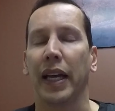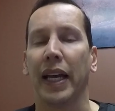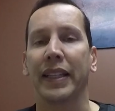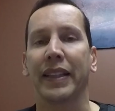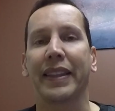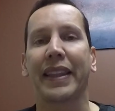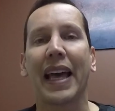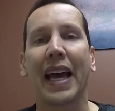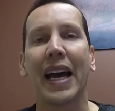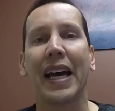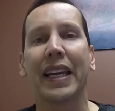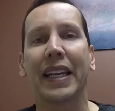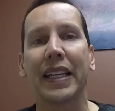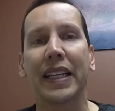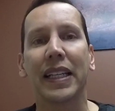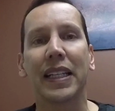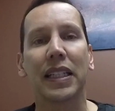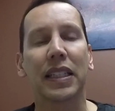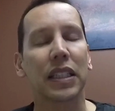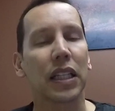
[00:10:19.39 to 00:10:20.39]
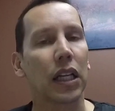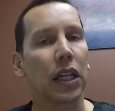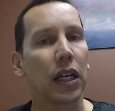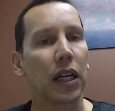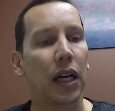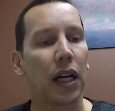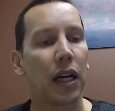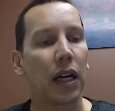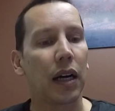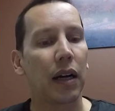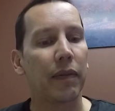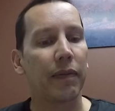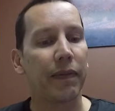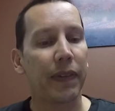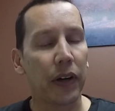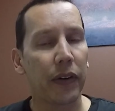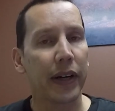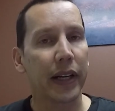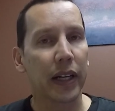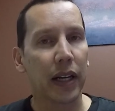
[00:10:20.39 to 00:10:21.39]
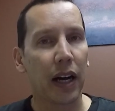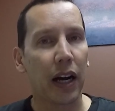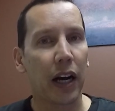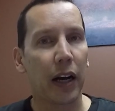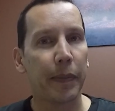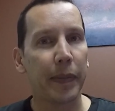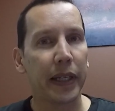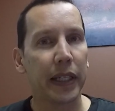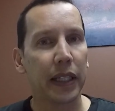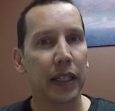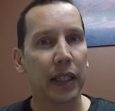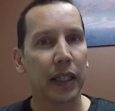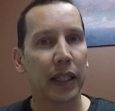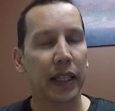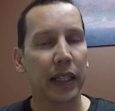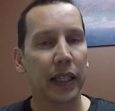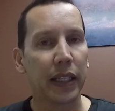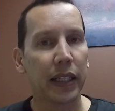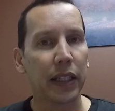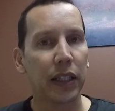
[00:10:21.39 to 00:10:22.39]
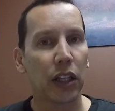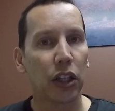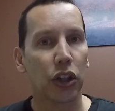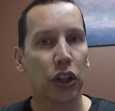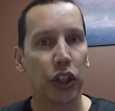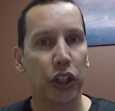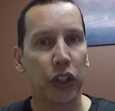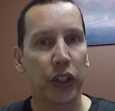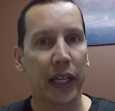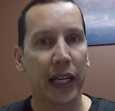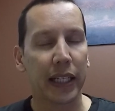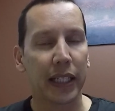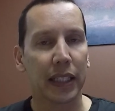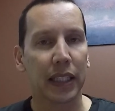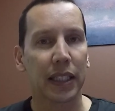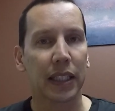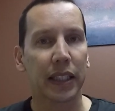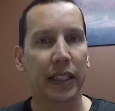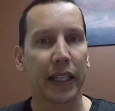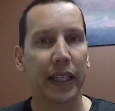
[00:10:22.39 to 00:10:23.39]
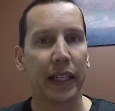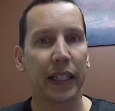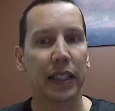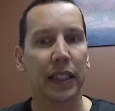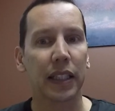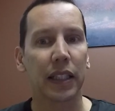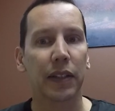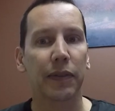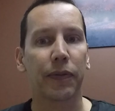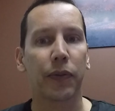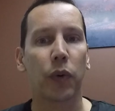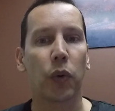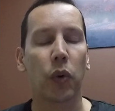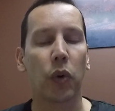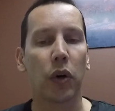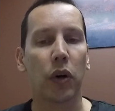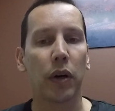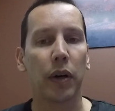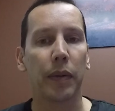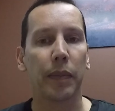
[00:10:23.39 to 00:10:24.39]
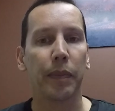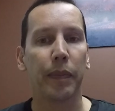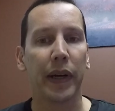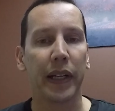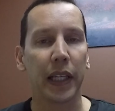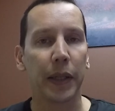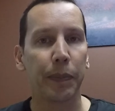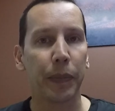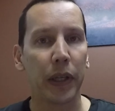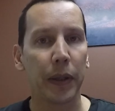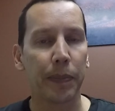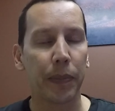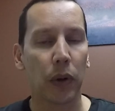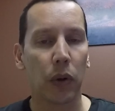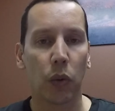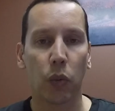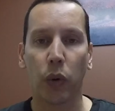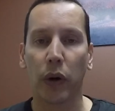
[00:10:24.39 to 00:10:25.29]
And that is very common in the United States for many people,